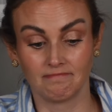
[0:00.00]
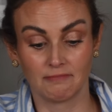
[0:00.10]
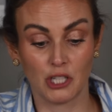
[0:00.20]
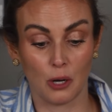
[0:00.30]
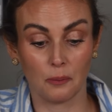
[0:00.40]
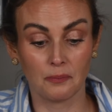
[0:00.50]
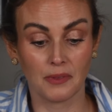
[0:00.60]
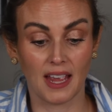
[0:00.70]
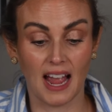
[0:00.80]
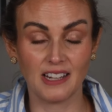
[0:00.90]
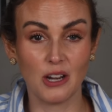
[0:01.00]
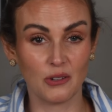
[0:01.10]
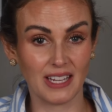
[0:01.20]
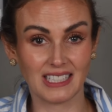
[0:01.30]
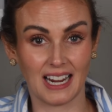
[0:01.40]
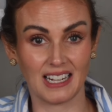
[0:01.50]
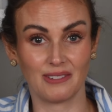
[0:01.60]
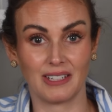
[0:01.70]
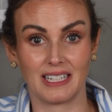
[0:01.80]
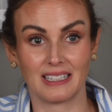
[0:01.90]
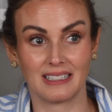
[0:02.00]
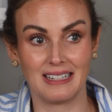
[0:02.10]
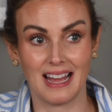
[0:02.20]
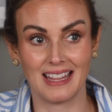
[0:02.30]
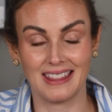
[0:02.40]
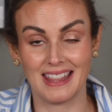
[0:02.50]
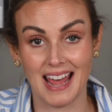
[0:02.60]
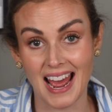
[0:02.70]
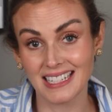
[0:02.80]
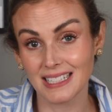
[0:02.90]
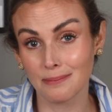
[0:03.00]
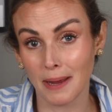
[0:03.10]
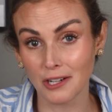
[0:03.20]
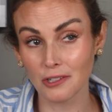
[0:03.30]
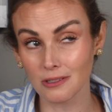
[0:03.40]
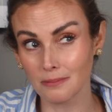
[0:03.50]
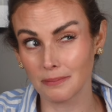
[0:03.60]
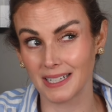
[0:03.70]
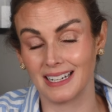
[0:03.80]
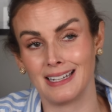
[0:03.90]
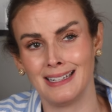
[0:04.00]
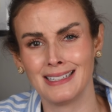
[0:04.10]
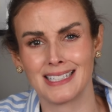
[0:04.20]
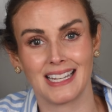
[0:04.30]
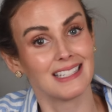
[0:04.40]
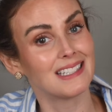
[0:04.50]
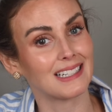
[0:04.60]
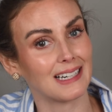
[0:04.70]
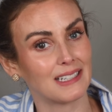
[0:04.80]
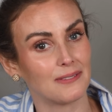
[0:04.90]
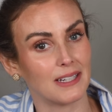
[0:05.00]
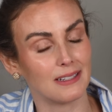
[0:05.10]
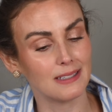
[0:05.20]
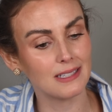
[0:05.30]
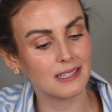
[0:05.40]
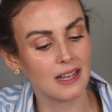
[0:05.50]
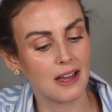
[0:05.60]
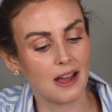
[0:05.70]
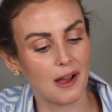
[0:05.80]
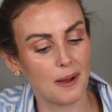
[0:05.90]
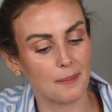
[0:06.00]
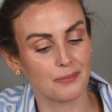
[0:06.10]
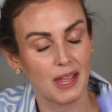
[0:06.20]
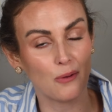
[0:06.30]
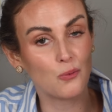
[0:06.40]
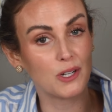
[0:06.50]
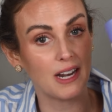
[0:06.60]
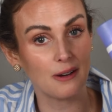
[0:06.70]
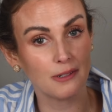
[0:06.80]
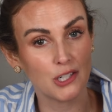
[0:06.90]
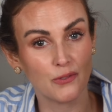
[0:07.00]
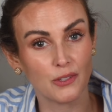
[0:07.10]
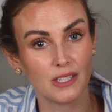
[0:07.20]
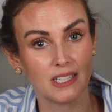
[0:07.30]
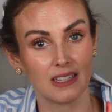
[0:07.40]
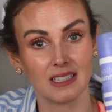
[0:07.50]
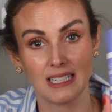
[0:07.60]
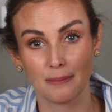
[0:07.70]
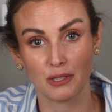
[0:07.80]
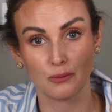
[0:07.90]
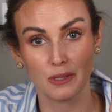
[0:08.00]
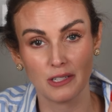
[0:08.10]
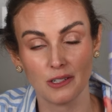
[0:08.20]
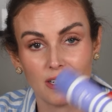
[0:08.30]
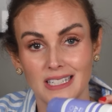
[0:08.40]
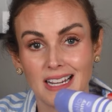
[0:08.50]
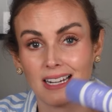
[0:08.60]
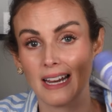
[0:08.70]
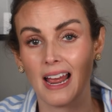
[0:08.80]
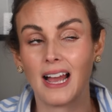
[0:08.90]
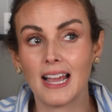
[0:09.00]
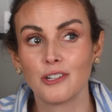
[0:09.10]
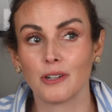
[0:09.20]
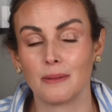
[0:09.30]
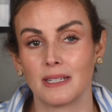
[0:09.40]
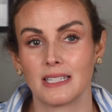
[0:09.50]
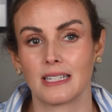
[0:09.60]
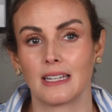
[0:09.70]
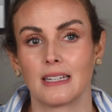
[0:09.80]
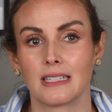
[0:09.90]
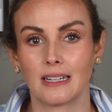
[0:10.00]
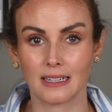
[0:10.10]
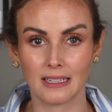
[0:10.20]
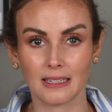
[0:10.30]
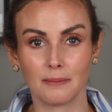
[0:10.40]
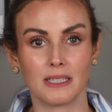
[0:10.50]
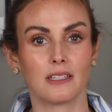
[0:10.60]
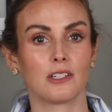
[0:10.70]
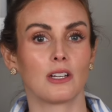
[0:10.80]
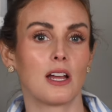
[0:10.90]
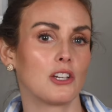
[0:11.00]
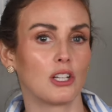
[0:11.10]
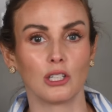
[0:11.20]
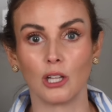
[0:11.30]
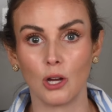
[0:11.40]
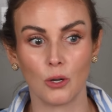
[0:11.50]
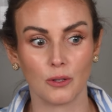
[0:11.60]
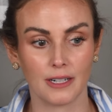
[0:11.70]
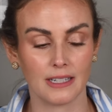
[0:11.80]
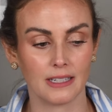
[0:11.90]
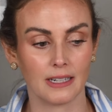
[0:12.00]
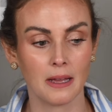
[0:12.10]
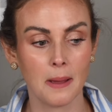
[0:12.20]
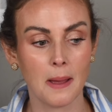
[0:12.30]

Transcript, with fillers: So I know that's kind of like not that special, but in a sense, it kind of is um, I would not reach for this in the depths of winter. It's not going to hydrate my skin. It's not going to give me a, a, glow or anything.